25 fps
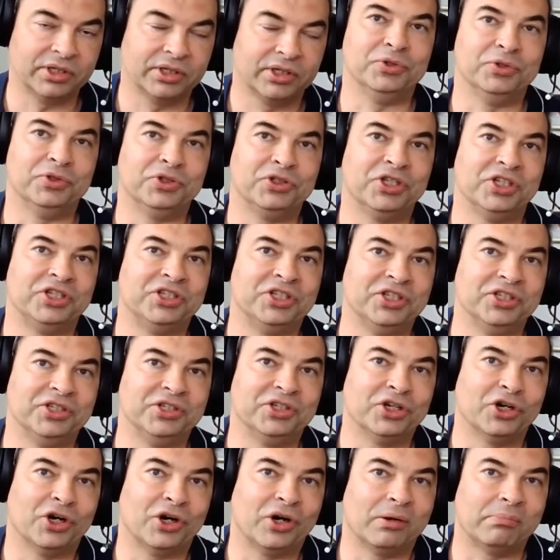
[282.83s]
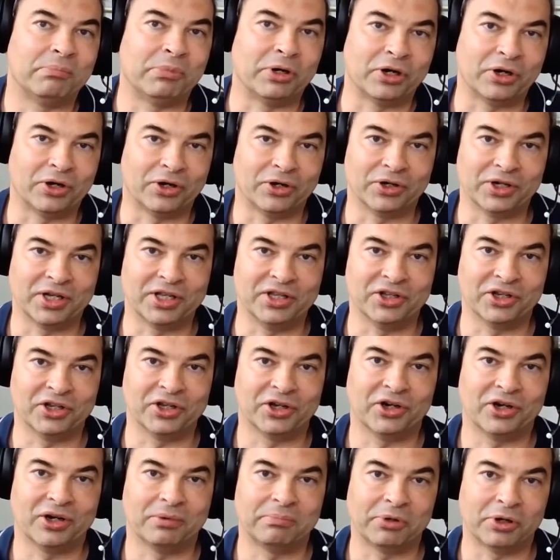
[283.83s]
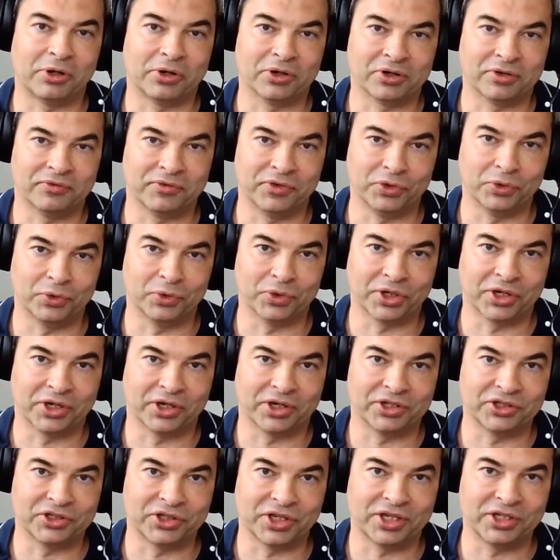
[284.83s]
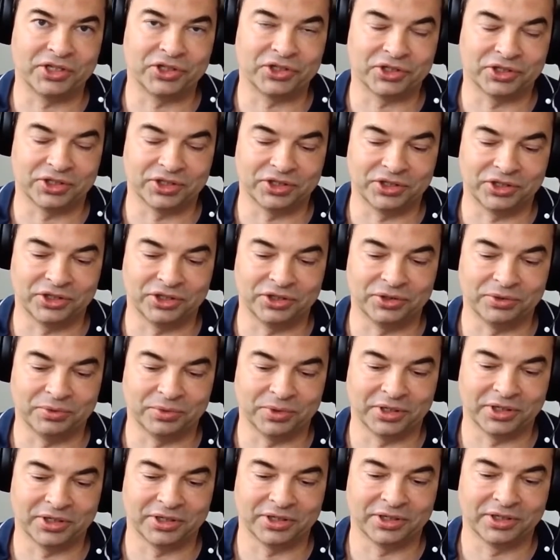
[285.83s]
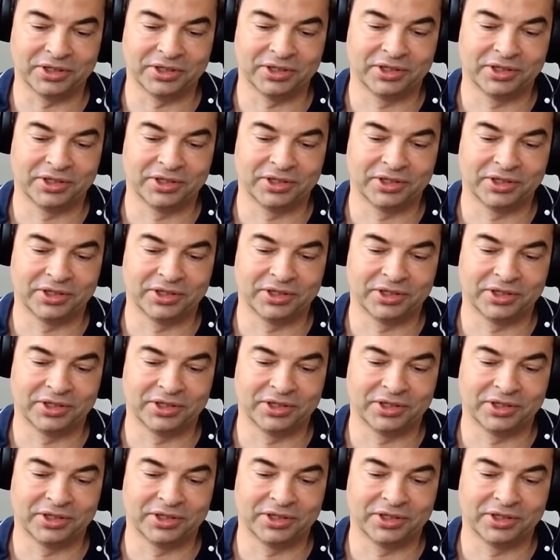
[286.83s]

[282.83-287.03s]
You sit in the car park of the organization, and you